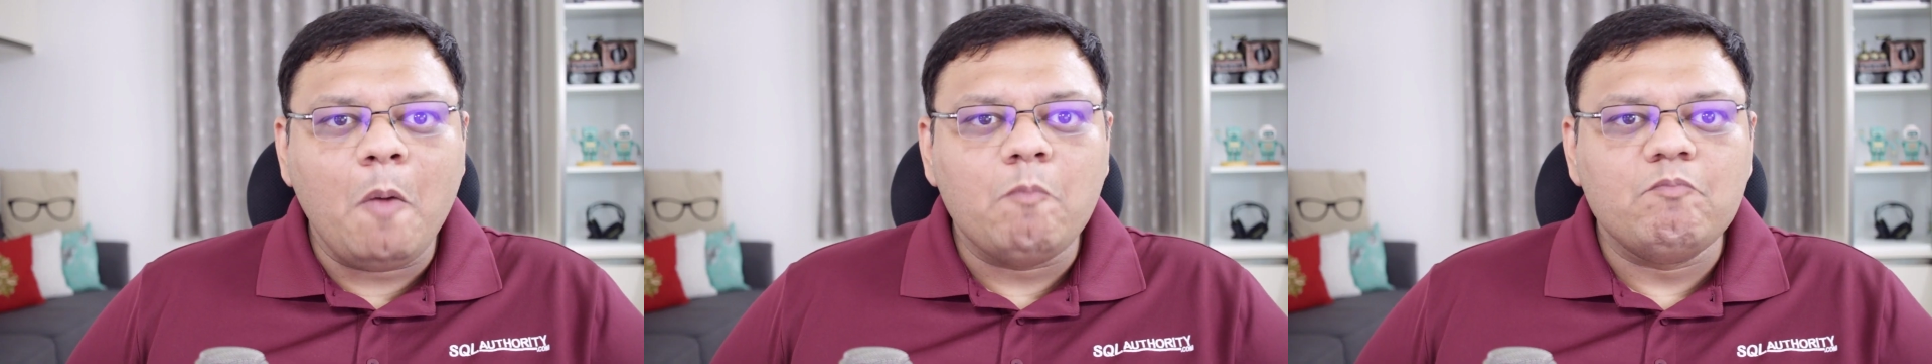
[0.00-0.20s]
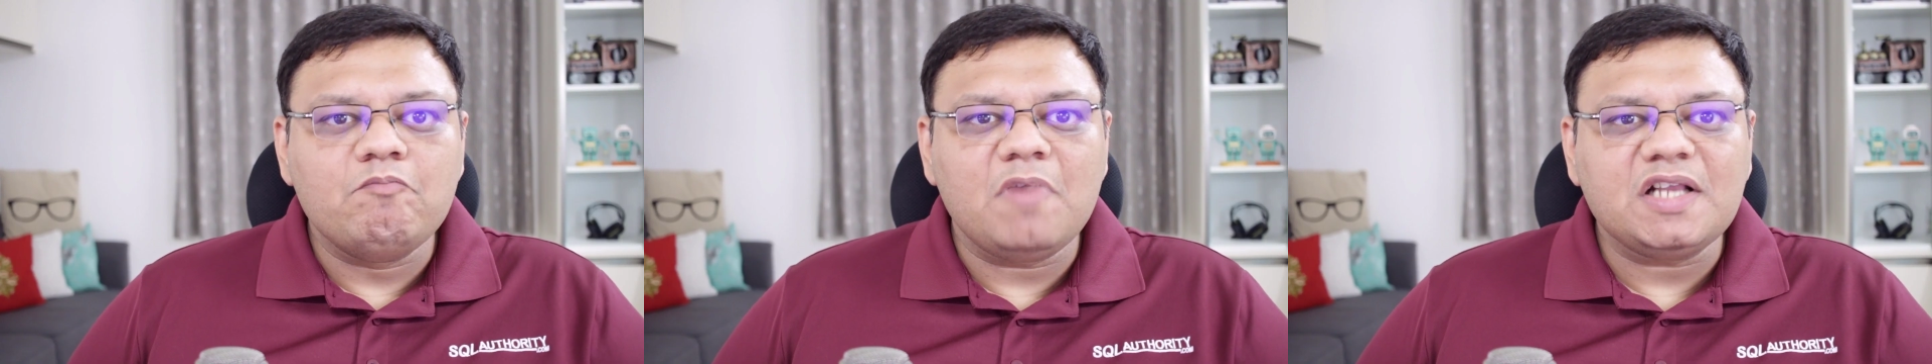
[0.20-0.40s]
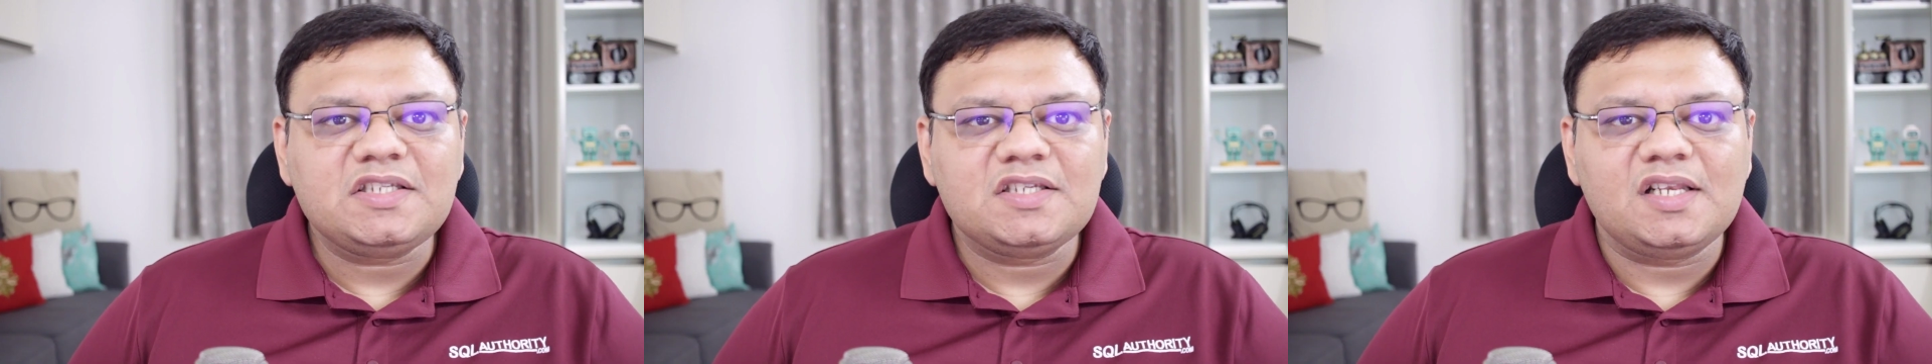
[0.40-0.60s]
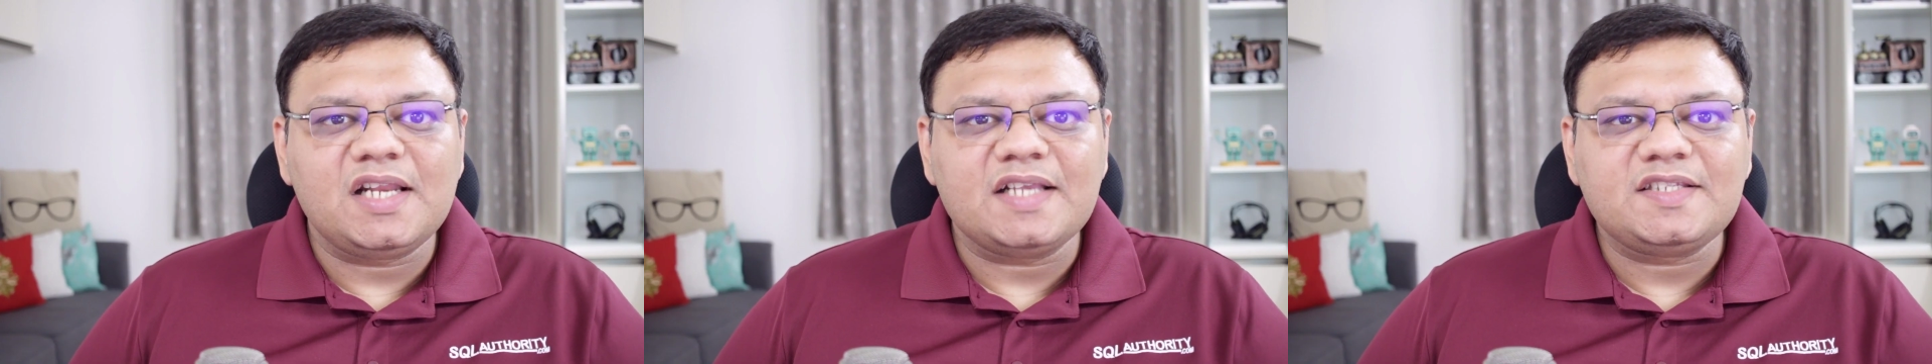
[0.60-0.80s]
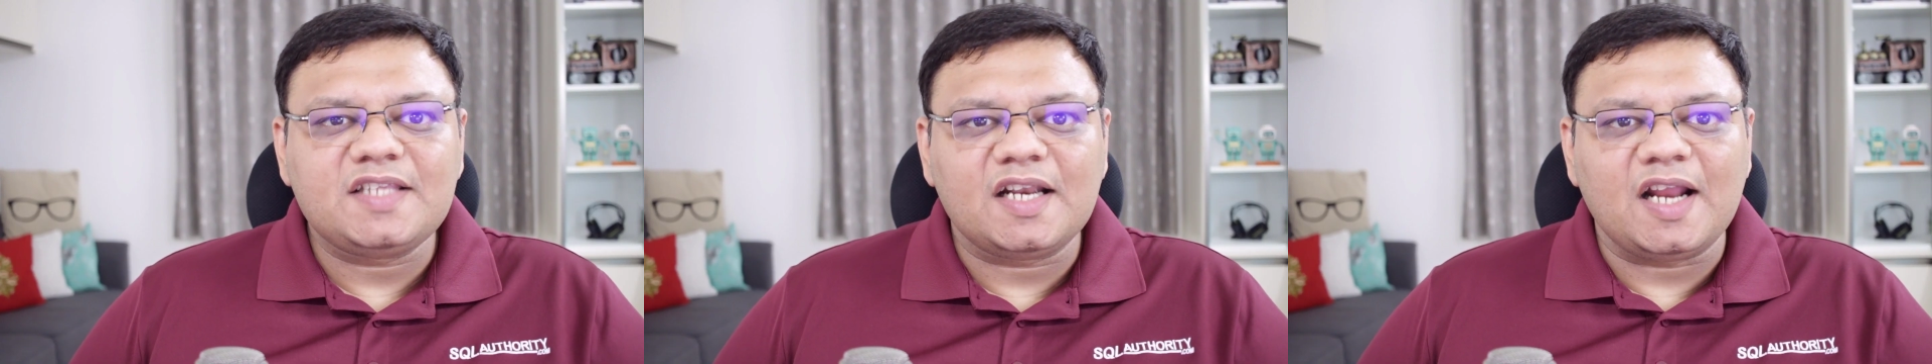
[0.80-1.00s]
much
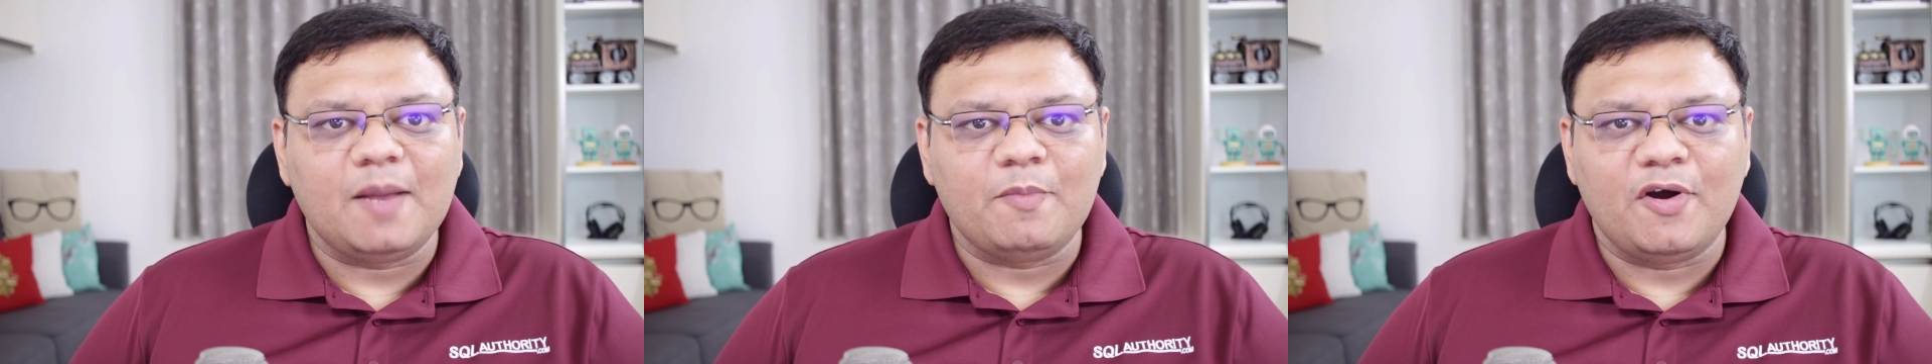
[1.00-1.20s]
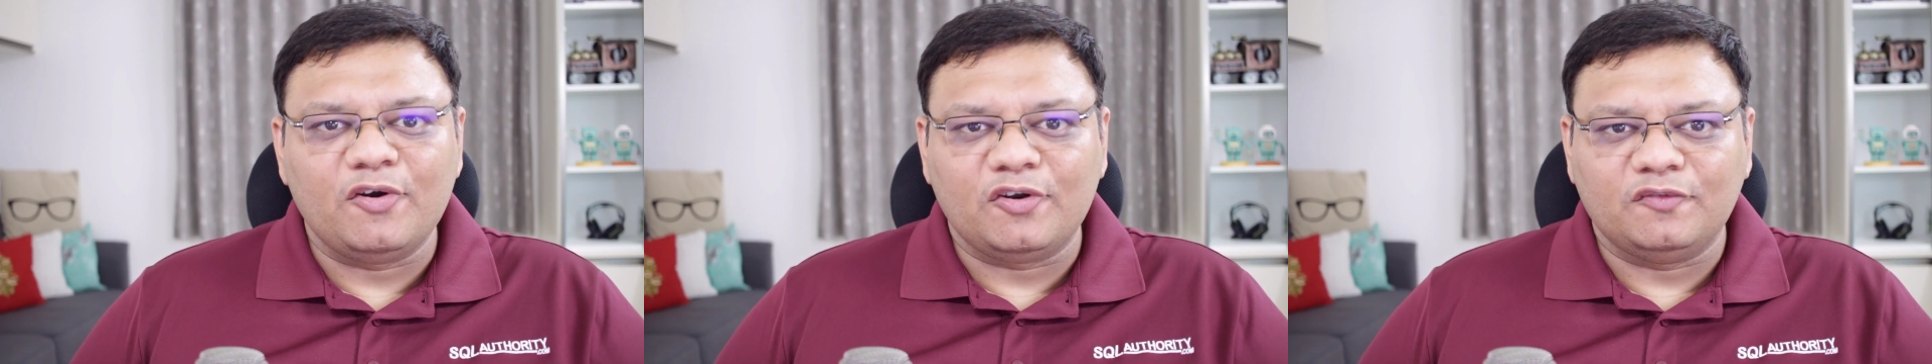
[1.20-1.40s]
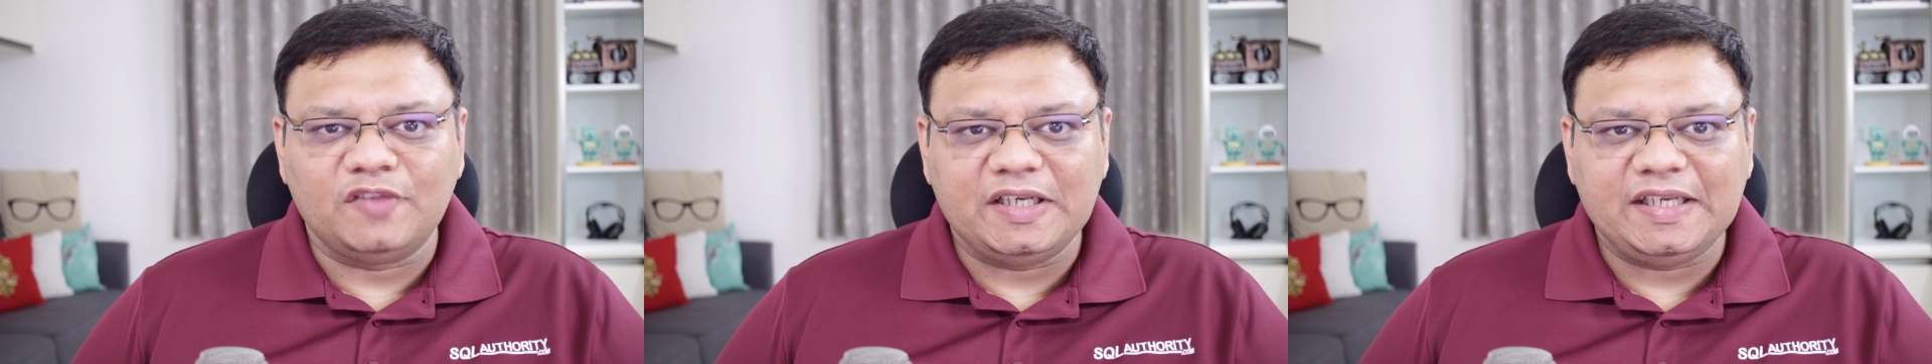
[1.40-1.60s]
lesser amount of the